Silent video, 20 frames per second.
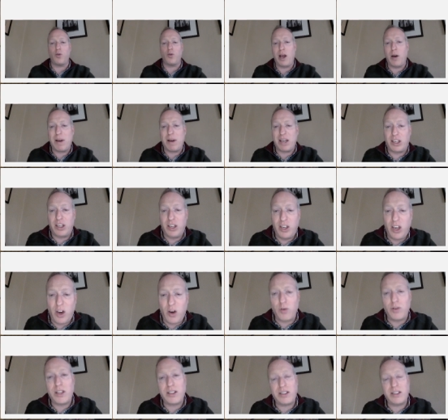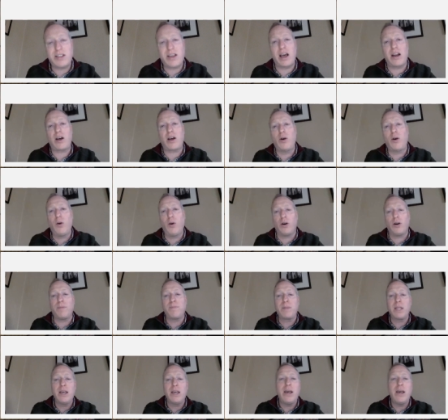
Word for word: Now my queue, this is kind of cool,